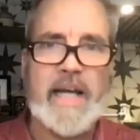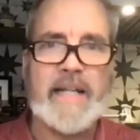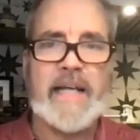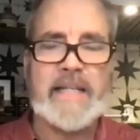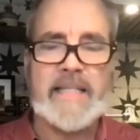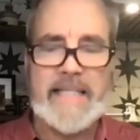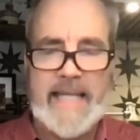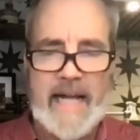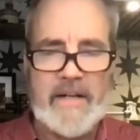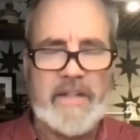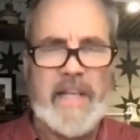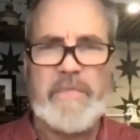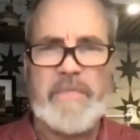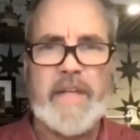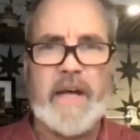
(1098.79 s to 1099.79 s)
and they said
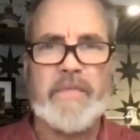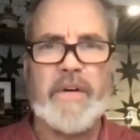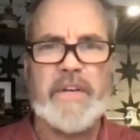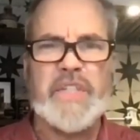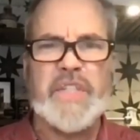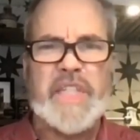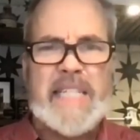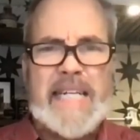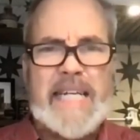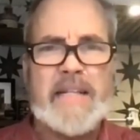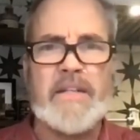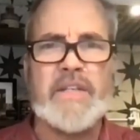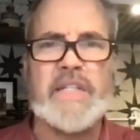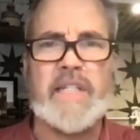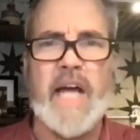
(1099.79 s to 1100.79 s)
they've never seen
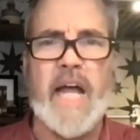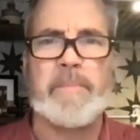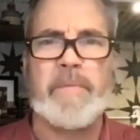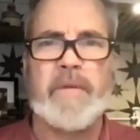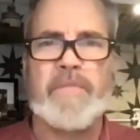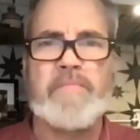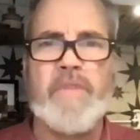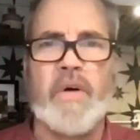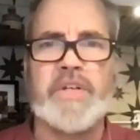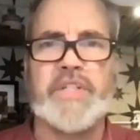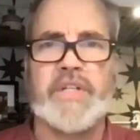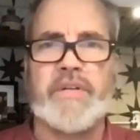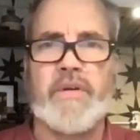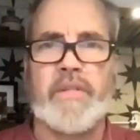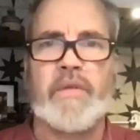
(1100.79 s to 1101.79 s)
this type of
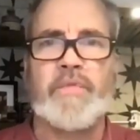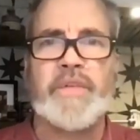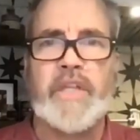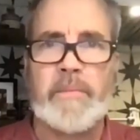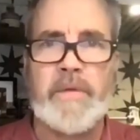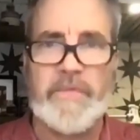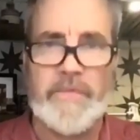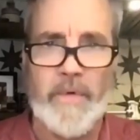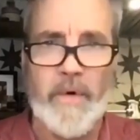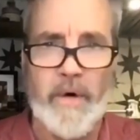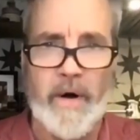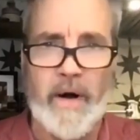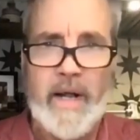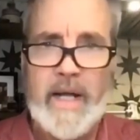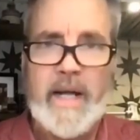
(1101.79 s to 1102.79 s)
emotion on the field
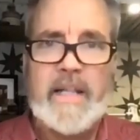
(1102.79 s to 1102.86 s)
before.